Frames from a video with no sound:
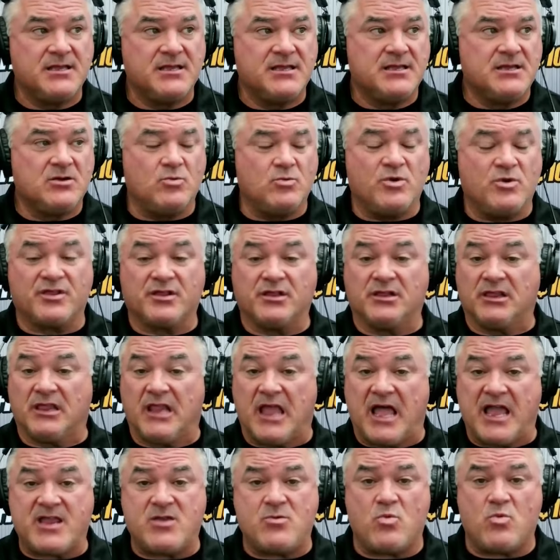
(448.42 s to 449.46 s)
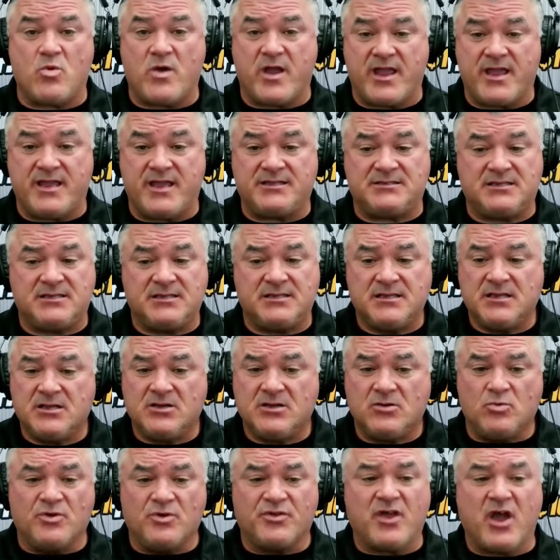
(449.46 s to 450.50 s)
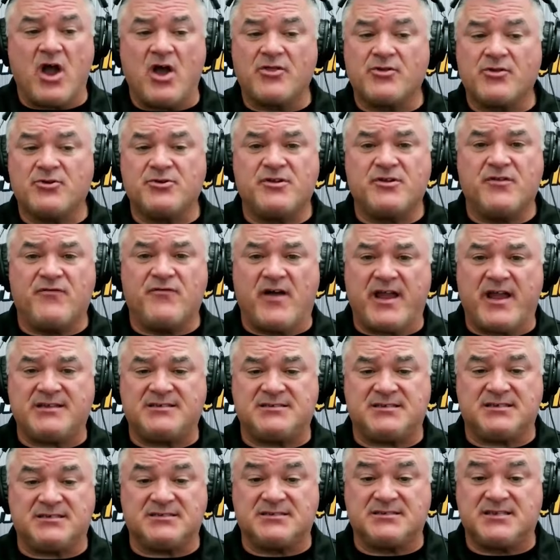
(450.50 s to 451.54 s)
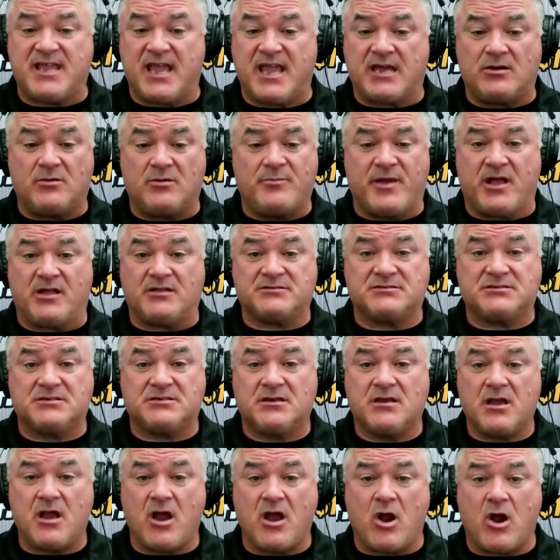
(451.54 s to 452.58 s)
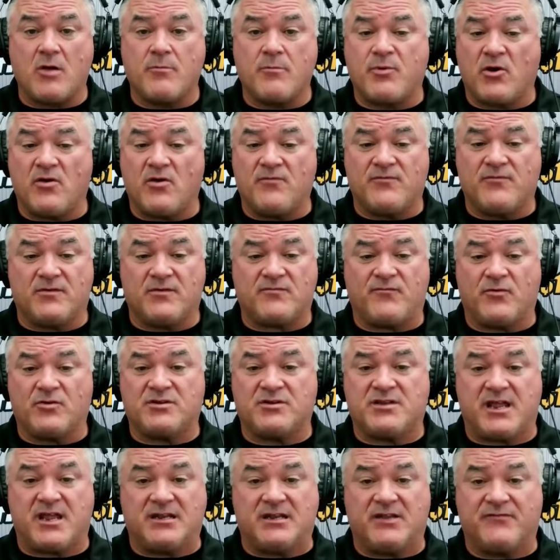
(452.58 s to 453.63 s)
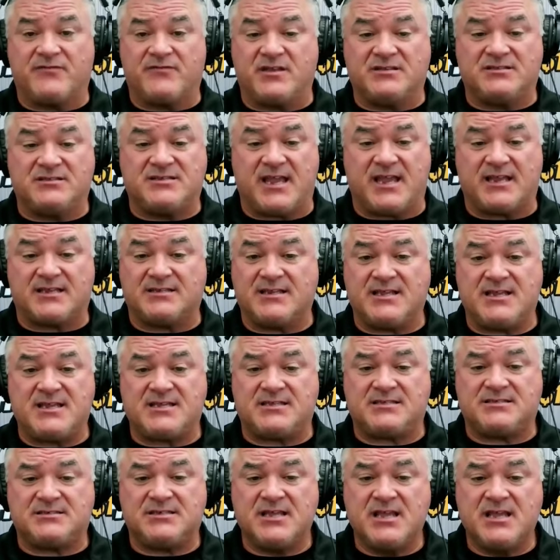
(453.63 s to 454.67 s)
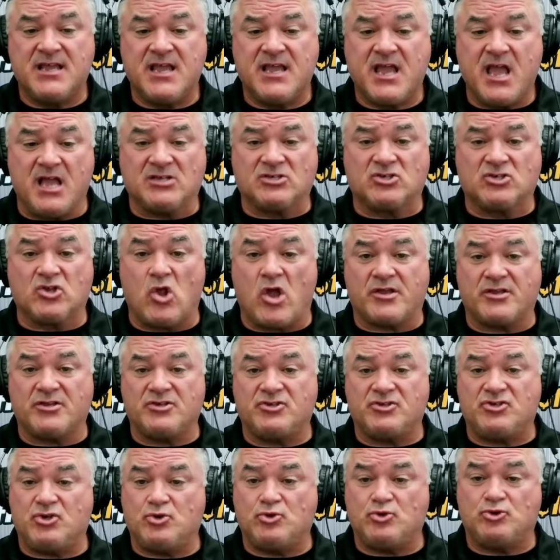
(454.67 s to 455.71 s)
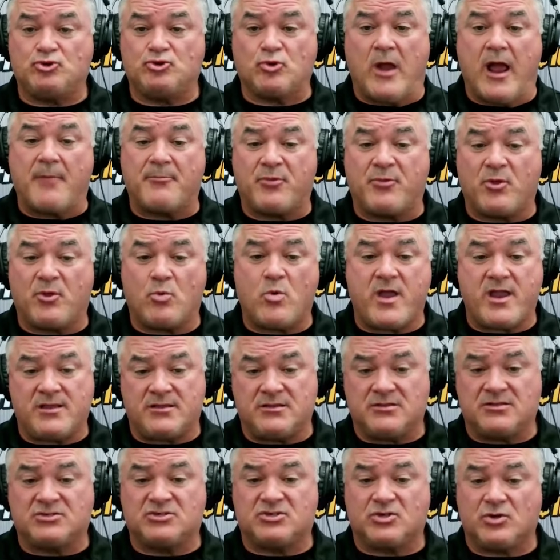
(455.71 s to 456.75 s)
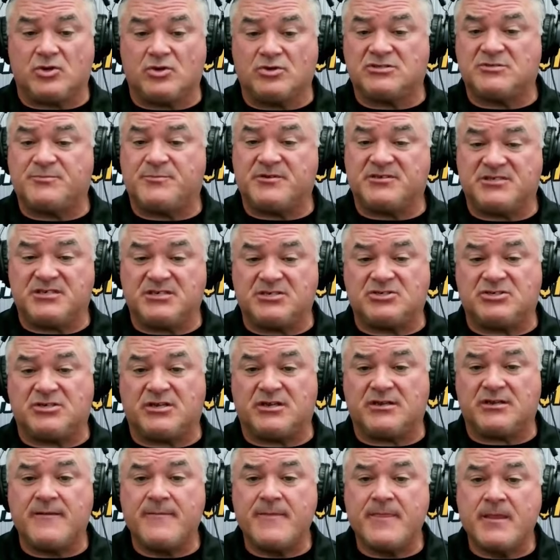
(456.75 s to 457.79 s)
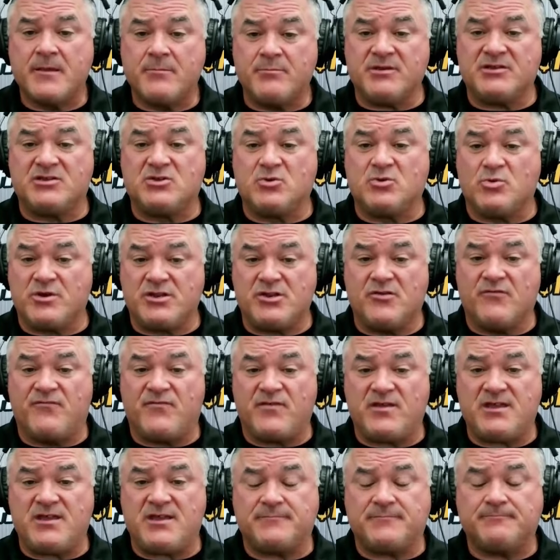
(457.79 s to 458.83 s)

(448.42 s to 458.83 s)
with lightweight with other devices, kettlebells are perfect for deadlifting techniques as long as you drop the weight in a certain position between your feet.